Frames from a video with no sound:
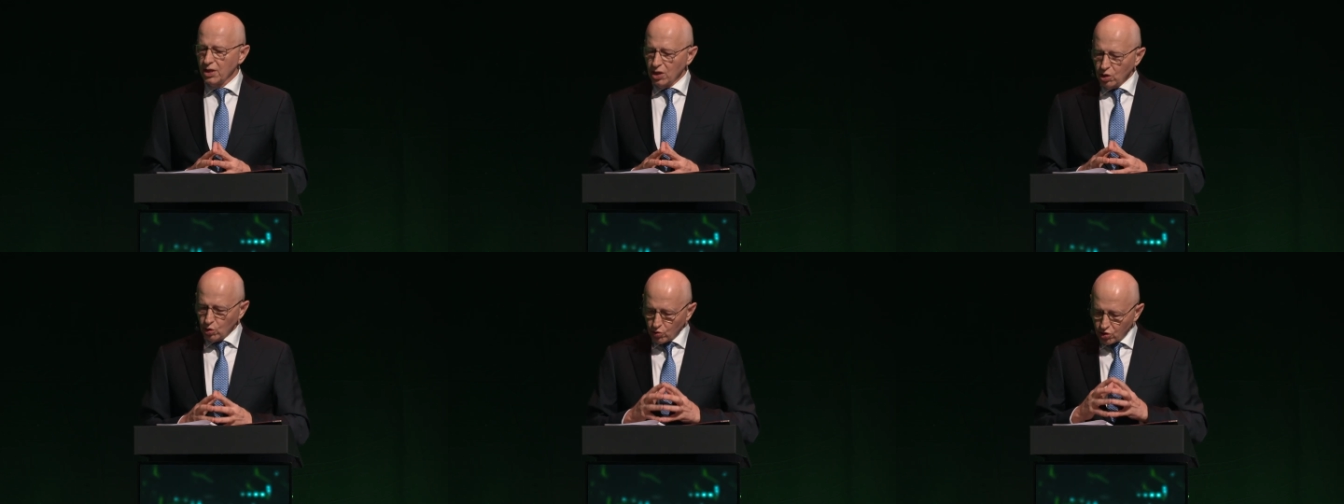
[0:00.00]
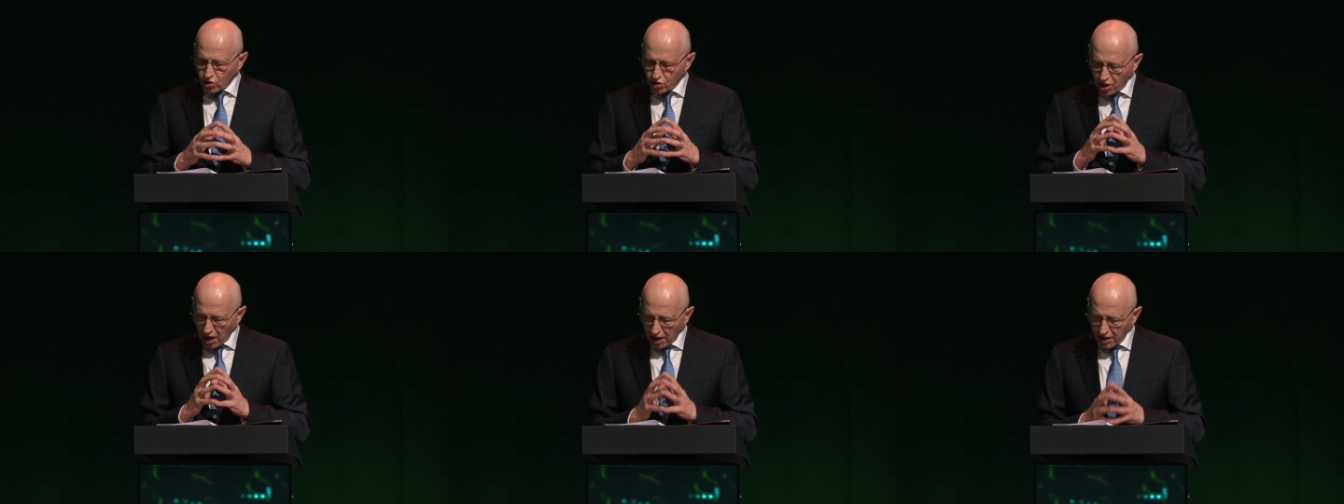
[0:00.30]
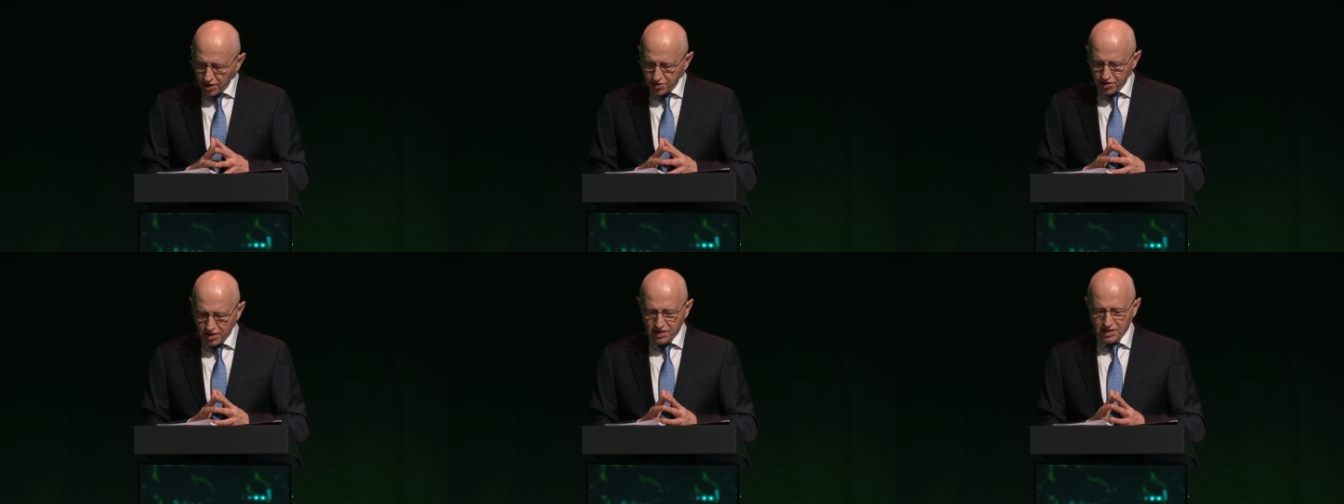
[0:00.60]
to
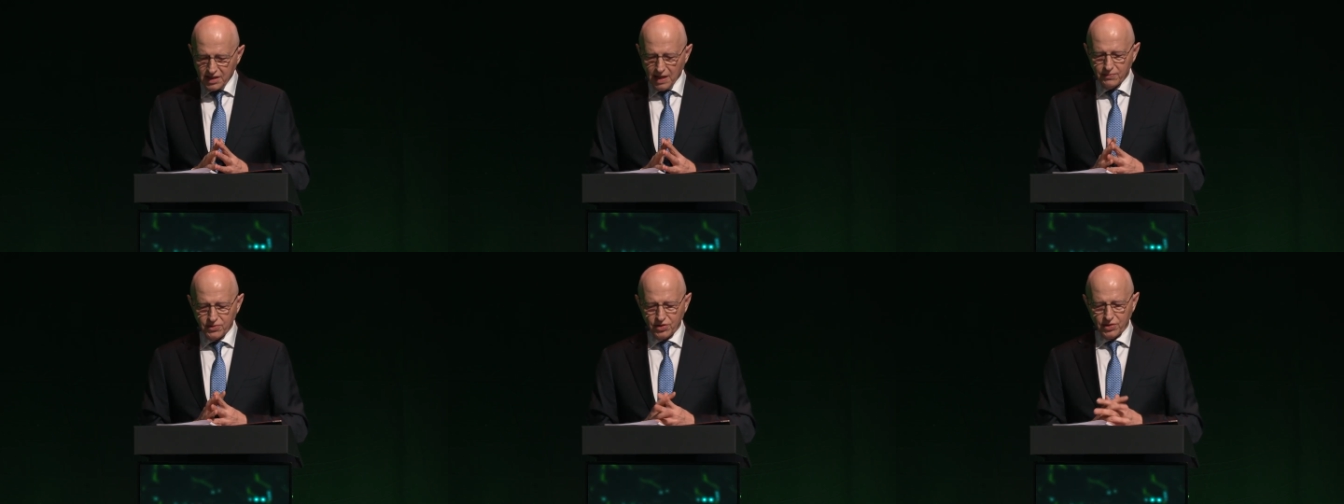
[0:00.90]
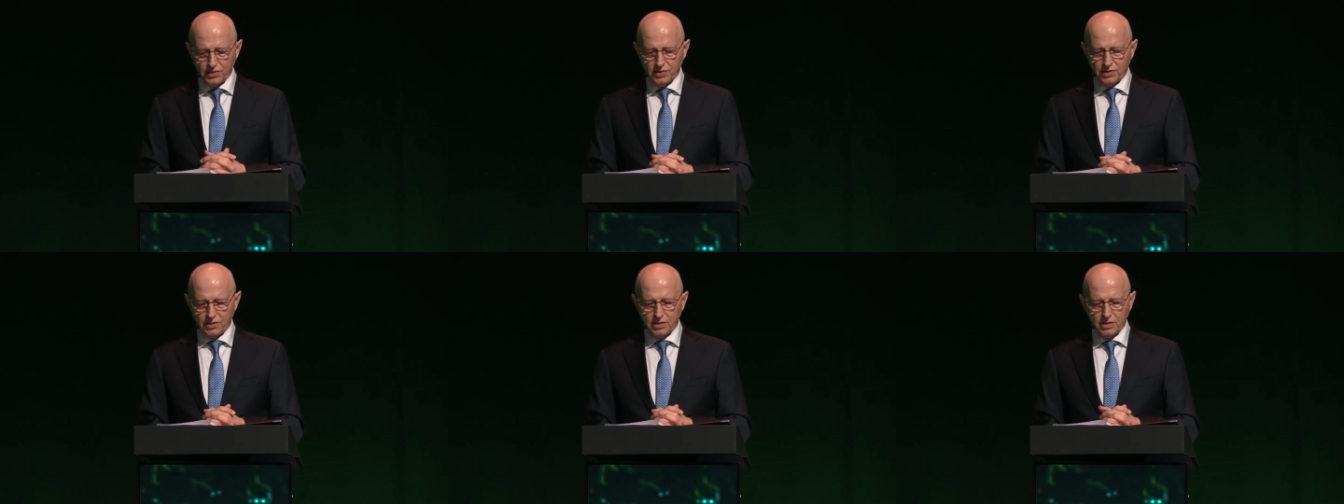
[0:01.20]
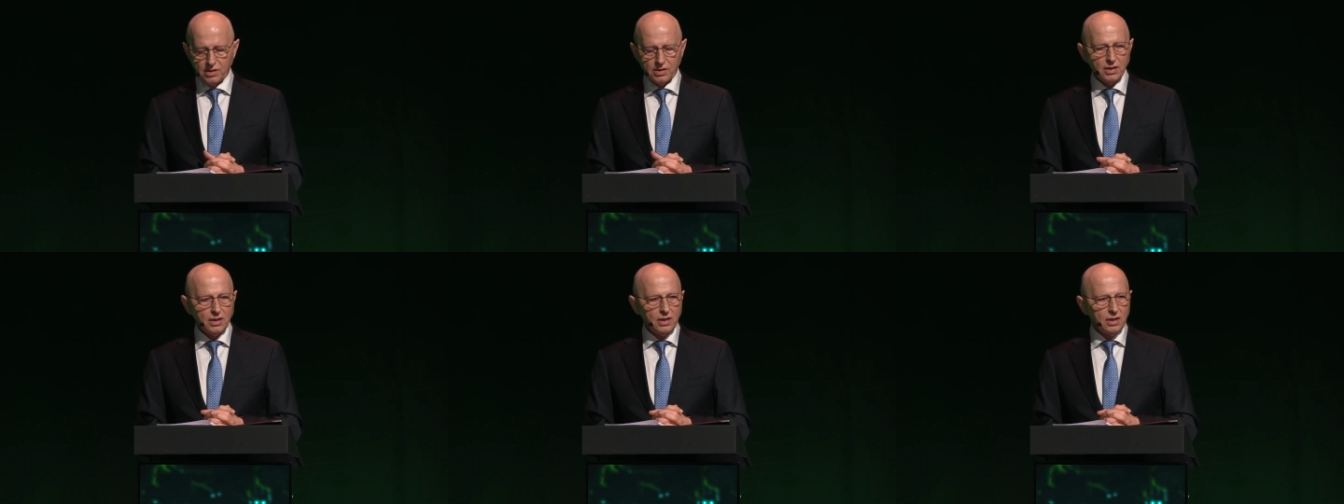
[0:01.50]
challenge assumptions
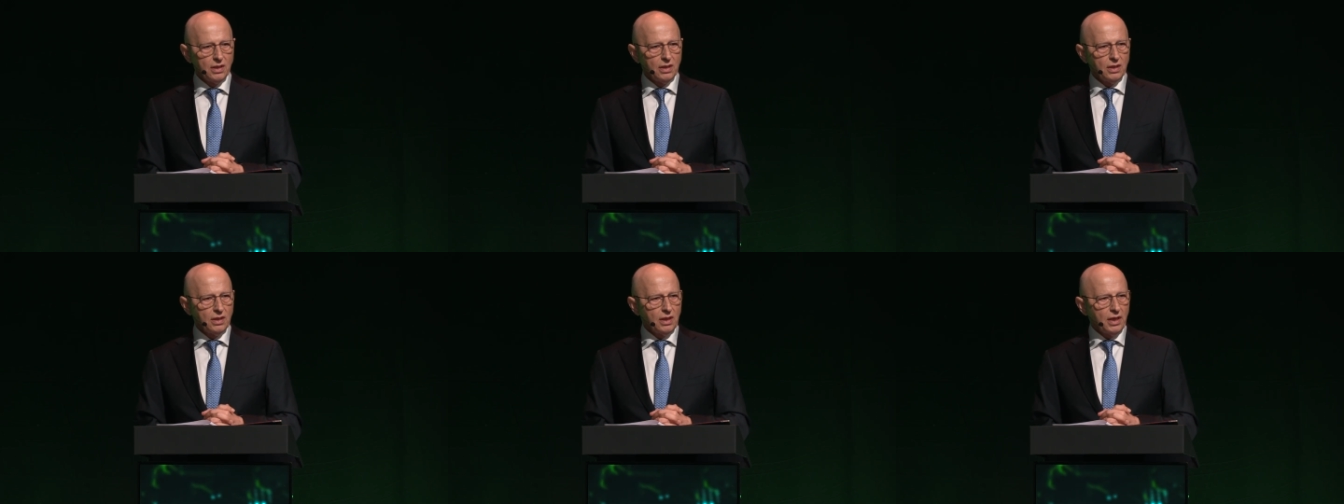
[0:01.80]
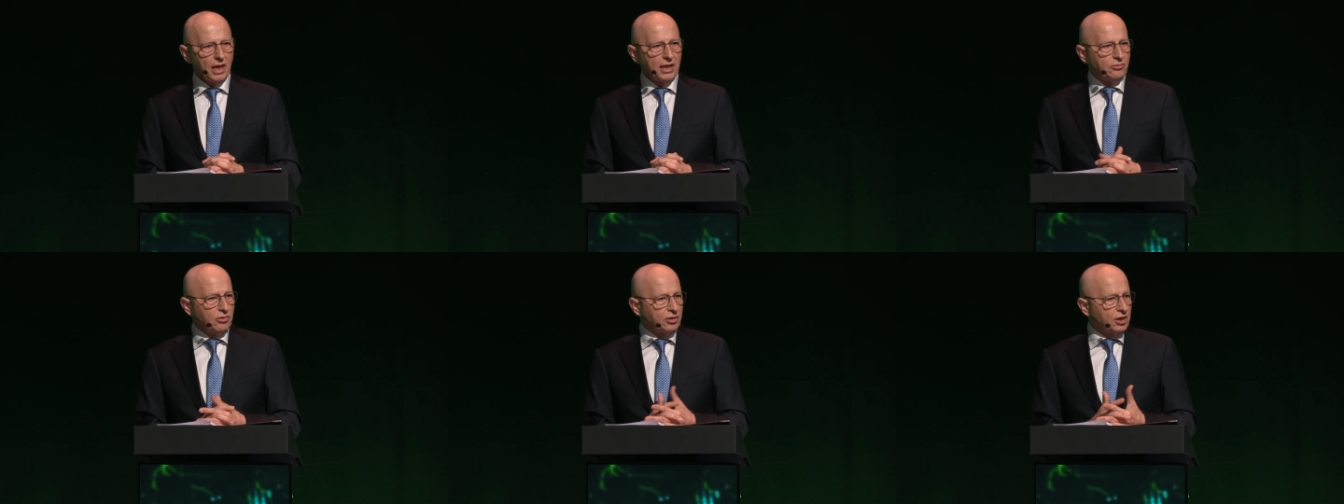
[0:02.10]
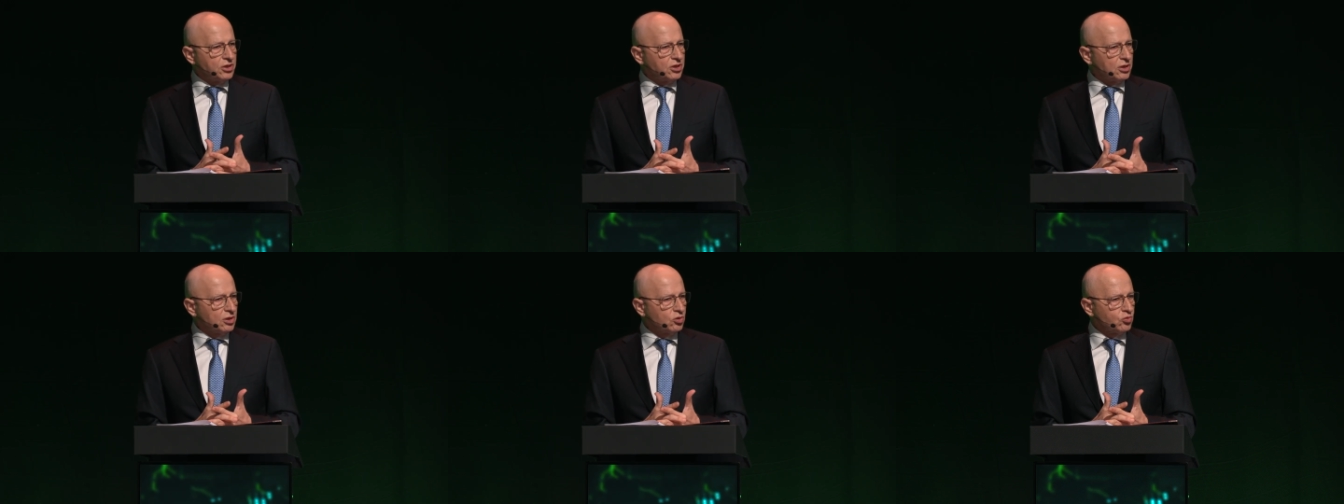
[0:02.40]
and
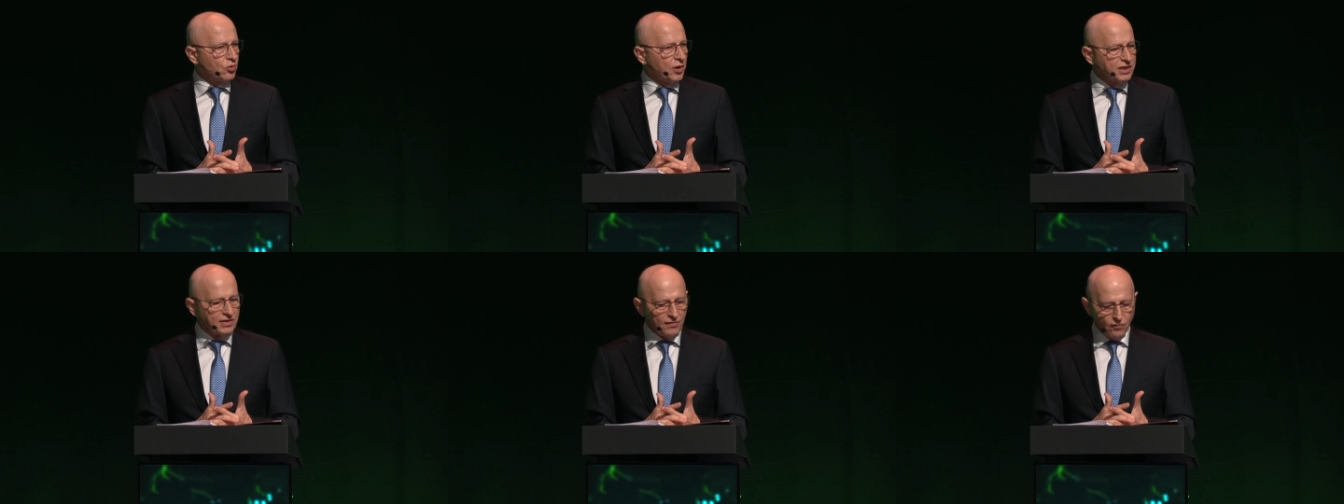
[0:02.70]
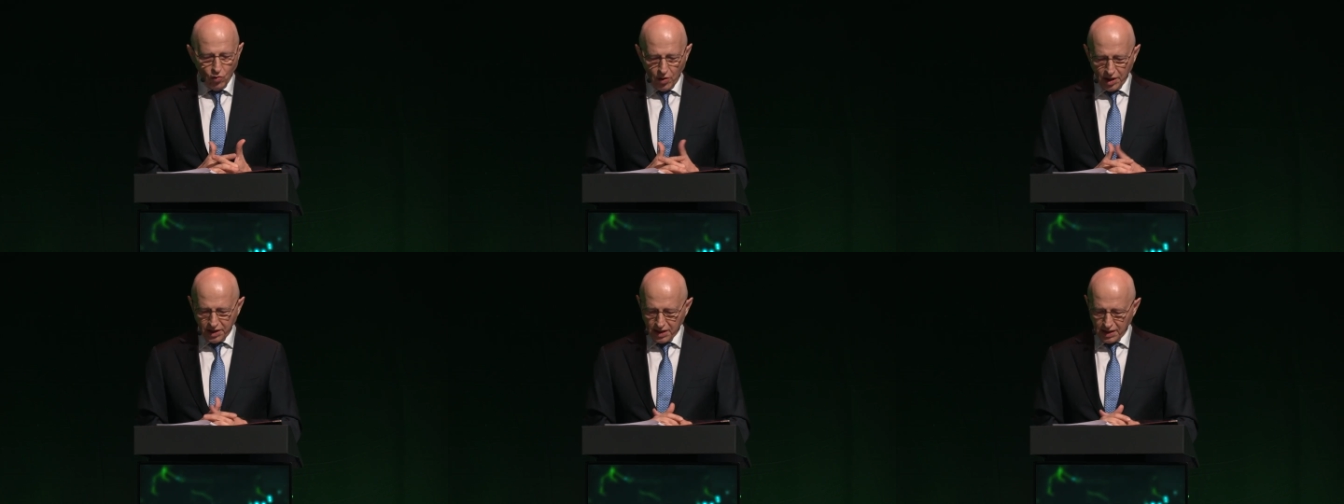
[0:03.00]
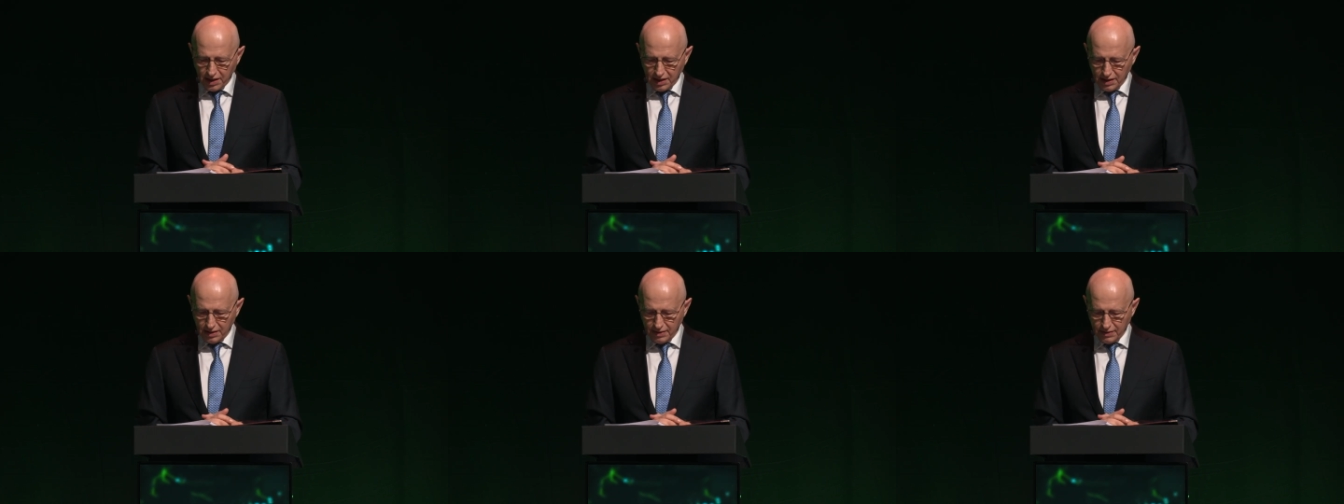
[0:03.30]
traditional ways of
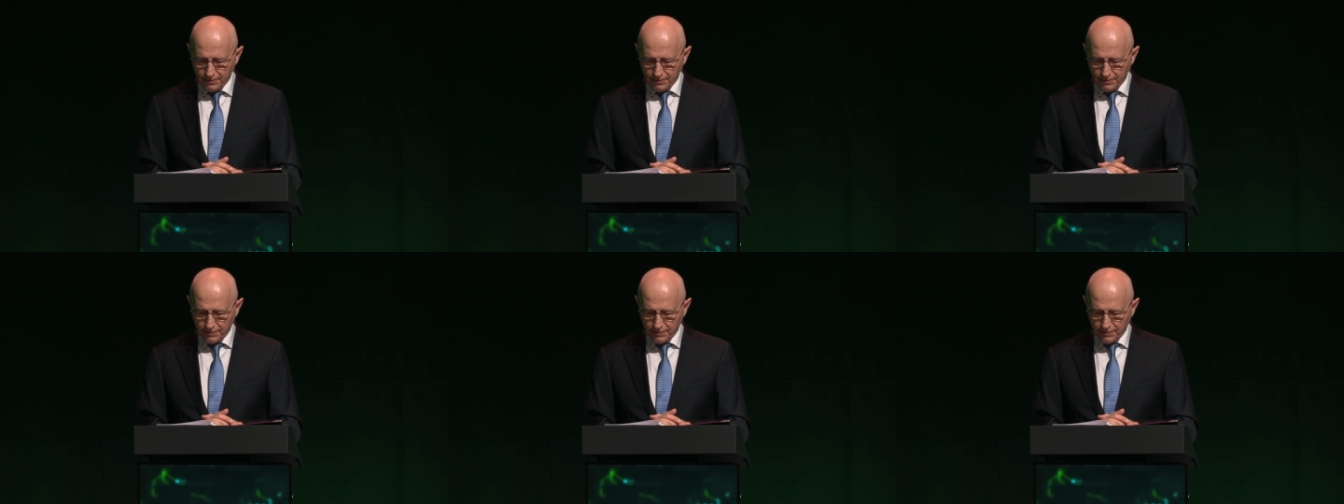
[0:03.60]
working,